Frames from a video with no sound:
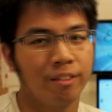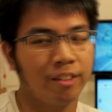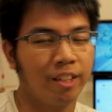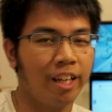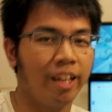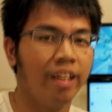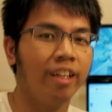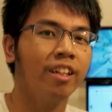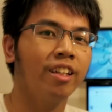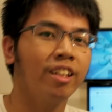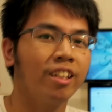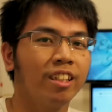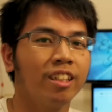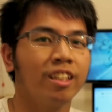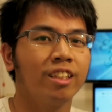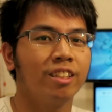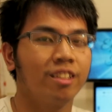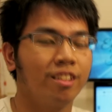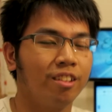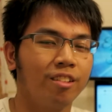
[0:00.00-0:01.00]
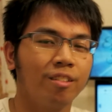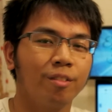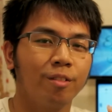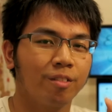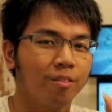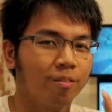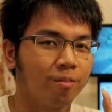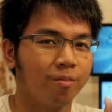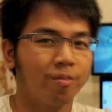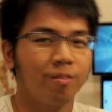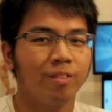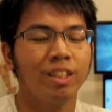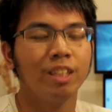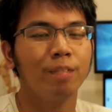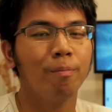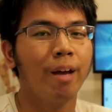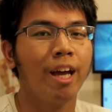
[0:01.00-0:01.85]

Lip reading: Okay, so just